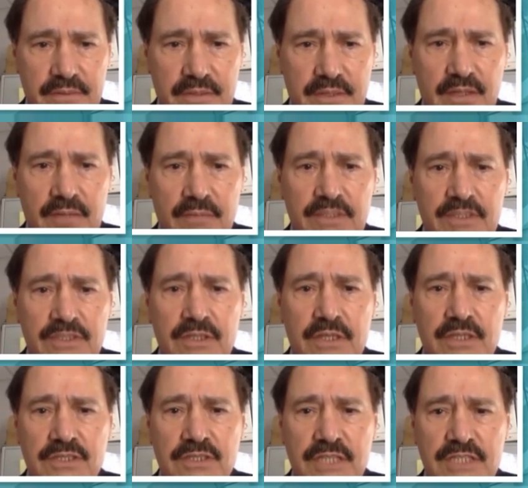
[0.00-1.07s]
elements
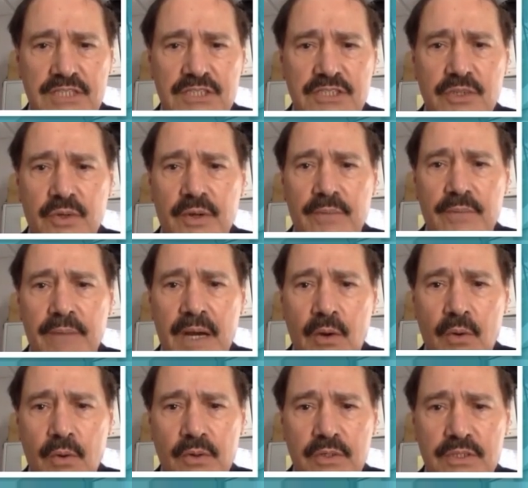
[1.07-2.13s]
is necessary,
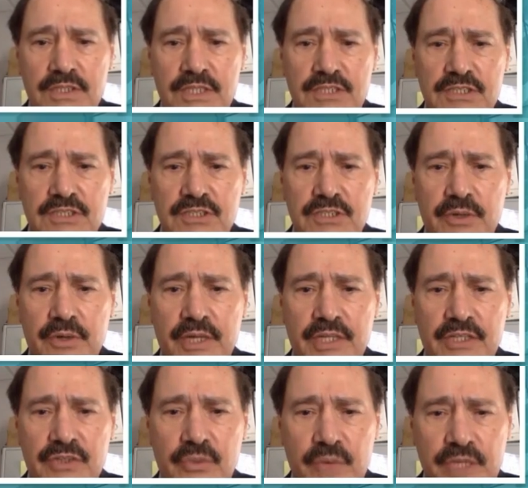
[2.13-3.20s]
power is necessary, and
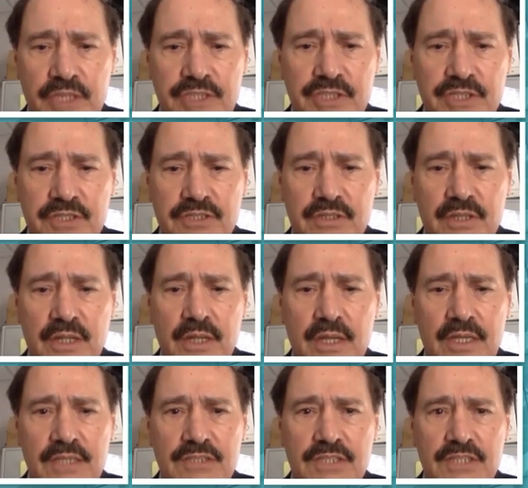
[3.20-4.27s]
duration
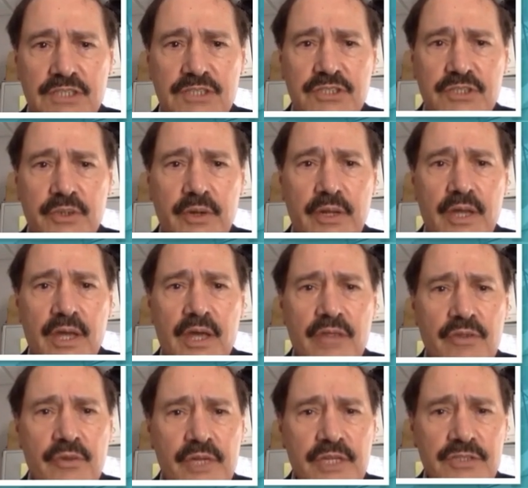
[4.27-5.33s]
is necessary.
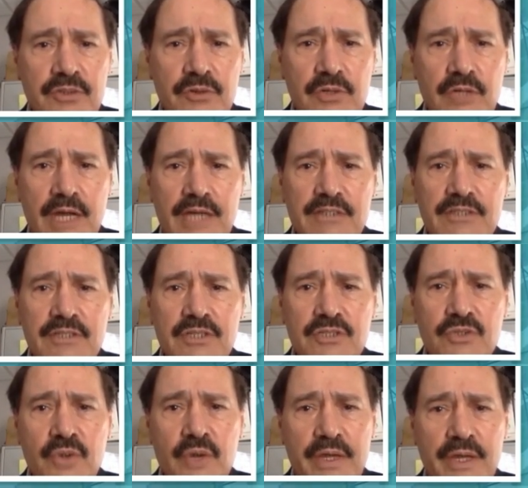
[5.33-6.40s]
They're interlocked
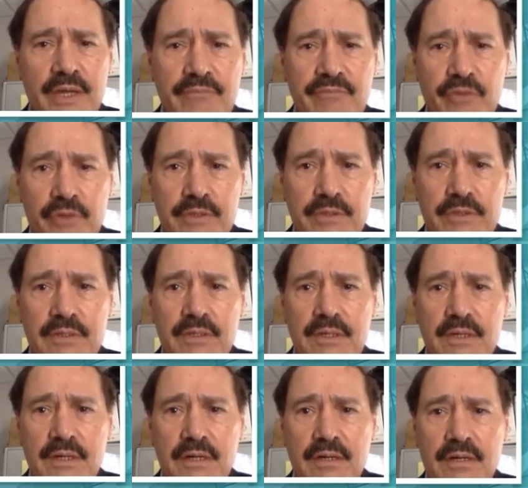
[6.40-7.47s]
triumvirate
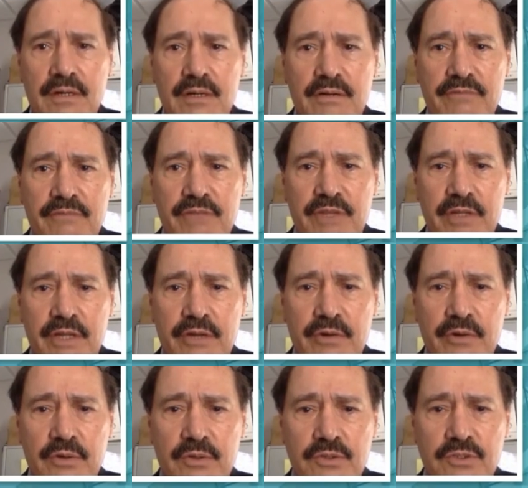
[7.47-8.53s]
of
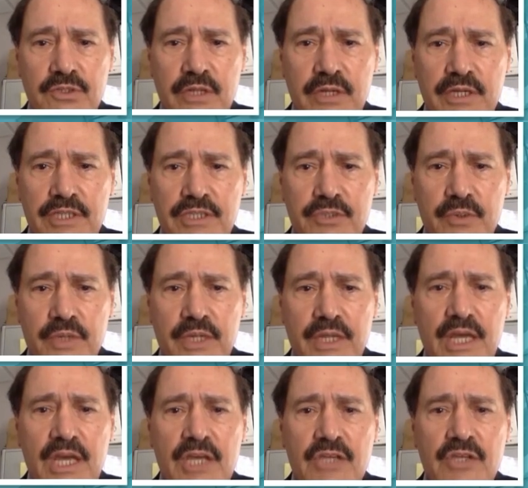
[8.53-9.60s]
ventilator-induced lung injury.
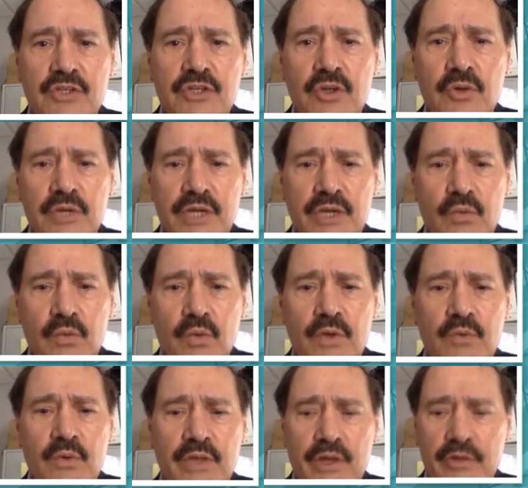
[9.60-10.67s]
You don't get
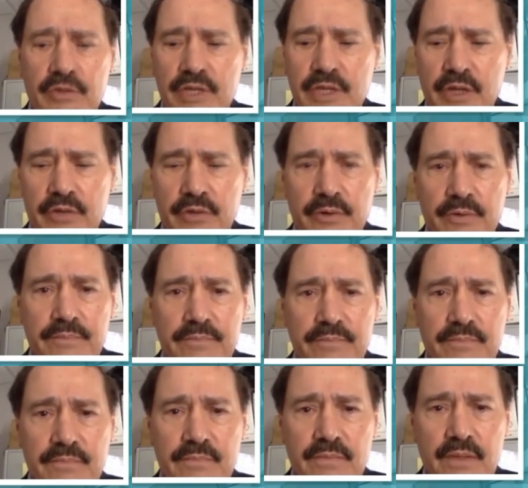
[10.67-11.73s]
one without the other.
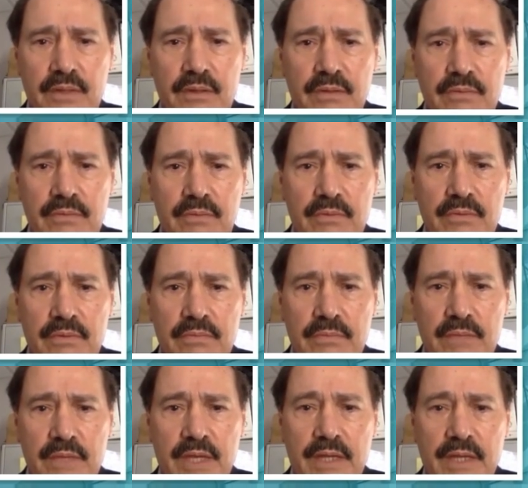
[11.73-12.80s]

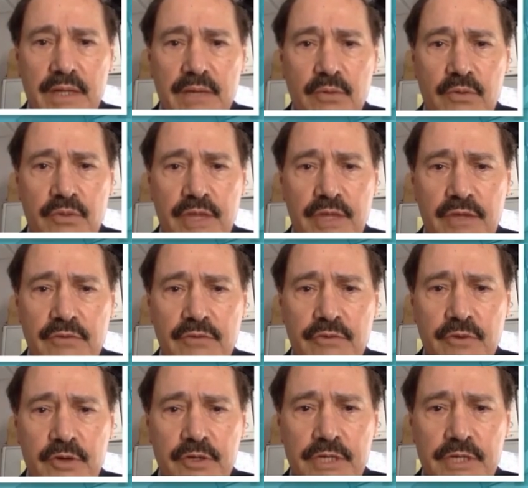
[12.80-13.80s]
And I will thank you for your